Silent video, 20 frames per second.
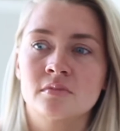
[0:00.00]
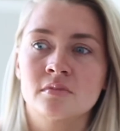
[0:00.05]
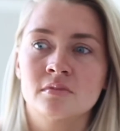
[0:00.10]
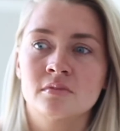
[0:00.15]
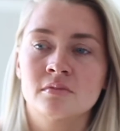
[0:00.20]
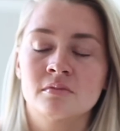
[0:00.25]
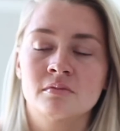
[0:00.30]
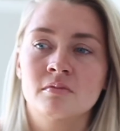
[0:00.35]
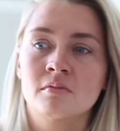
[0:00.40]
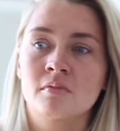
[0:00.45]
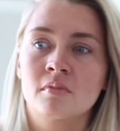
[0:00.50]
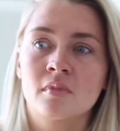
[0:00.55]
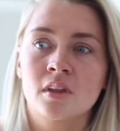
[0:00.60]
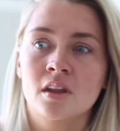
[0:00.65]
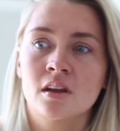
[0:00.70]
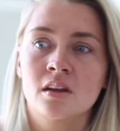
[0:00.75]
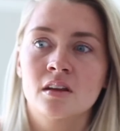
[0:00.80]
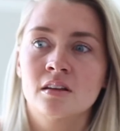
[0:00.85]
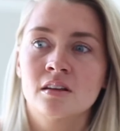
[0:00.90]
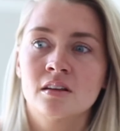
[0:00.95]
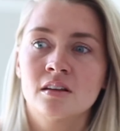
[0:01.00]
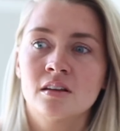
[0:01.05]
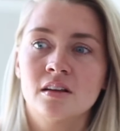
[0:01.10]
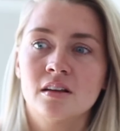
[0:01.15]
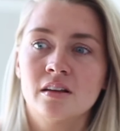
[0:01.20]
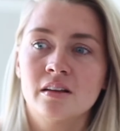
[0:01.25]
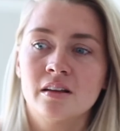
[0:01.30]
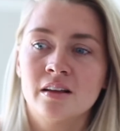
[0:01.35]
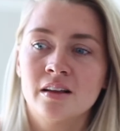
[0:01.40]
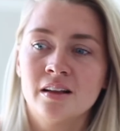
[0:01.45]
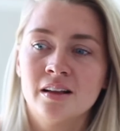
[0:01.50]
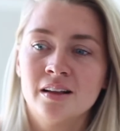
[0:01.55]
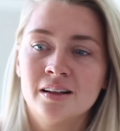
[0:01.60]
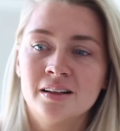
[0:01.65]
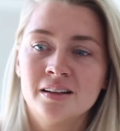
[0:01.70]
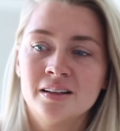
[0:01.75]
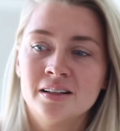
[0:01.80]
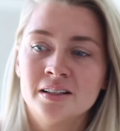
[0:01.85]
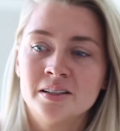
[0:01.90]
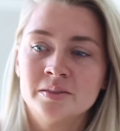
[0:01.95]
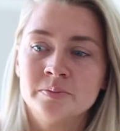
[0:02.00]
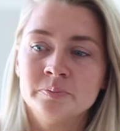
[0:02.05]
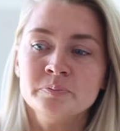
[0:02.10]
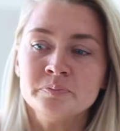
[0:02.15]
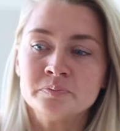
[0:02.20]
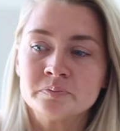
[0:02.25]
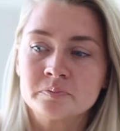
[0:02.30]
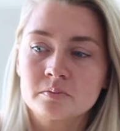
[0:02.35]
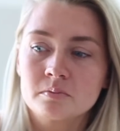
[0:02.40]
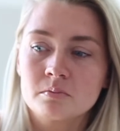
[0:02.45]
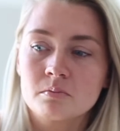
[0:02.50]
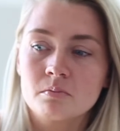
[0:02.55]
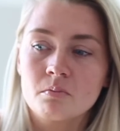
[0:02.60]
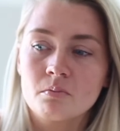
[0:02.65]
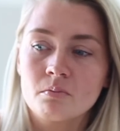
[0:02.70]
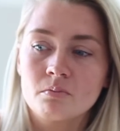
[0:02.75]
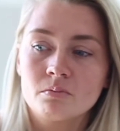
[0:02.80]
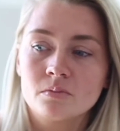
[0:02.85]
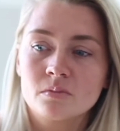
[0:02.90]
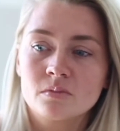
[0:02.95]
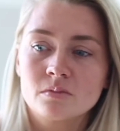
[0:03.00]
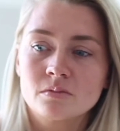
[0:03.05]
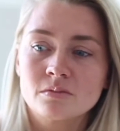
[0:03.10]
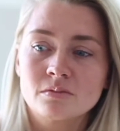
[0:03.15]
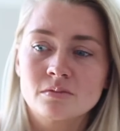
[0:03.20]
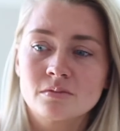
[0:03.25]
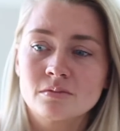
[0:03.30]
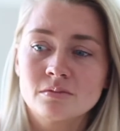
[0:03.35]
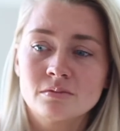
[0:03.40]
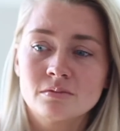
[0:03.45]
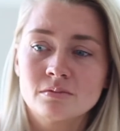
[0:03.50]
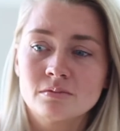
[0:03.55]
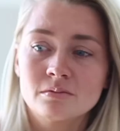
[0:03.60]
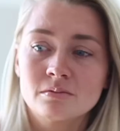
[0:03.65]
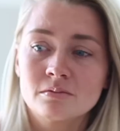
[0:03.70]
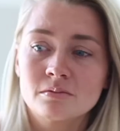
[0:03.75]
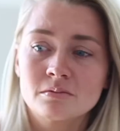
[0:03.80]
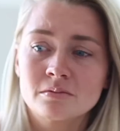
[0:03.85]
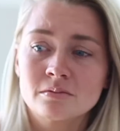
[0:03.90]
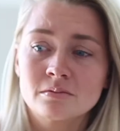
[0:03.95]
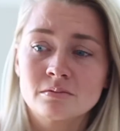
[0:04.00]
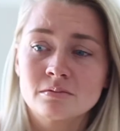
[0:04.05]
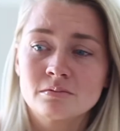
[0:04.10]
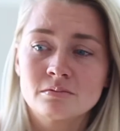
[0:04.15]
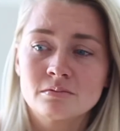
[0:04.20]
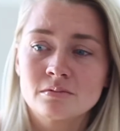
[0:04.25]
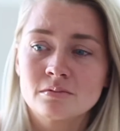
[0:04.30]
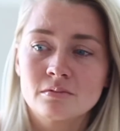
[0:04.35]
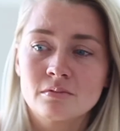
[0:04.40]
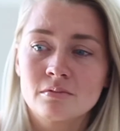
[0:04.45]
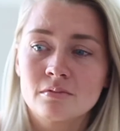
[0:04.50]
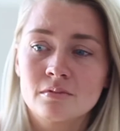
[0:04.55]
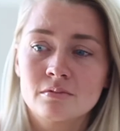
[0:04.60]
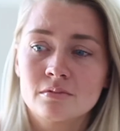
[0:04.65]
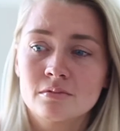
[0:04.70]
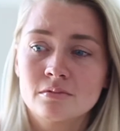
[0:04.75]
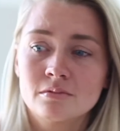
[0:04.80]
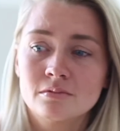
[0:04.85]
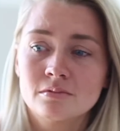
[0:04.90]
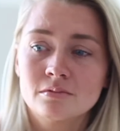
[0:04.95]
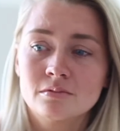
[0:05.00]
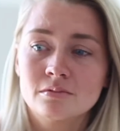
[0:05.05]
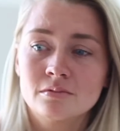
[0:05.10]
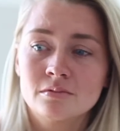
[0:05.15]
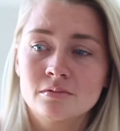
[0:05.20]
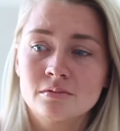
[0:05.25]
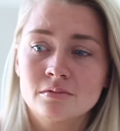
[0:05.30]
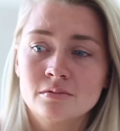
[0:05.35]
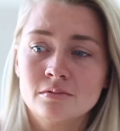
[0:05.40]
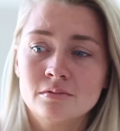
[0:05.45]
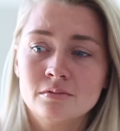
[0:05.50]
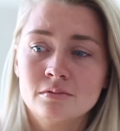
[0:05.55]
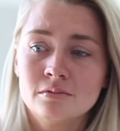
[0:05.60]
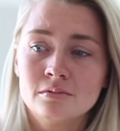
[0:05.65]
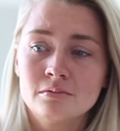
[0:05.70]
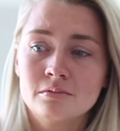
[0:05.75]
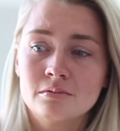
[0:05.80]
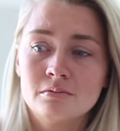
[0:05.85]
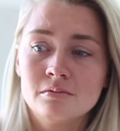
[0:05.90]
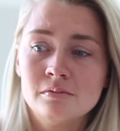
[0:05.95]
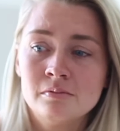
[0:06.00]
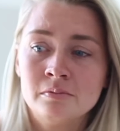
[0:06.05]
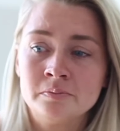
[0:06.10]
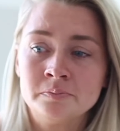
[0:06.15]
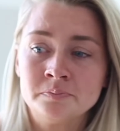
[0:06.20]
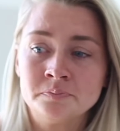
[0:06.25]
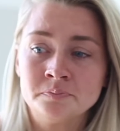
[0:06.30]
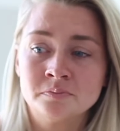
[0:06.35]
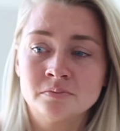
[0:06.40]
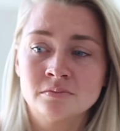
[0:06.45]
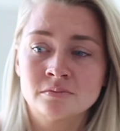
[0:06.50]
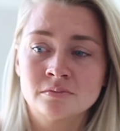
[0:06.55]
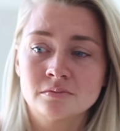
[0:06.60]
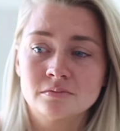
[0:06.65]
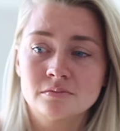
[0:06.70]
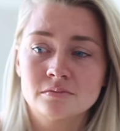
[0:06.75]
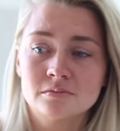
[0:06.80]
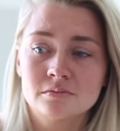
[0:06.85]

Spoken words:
(silence)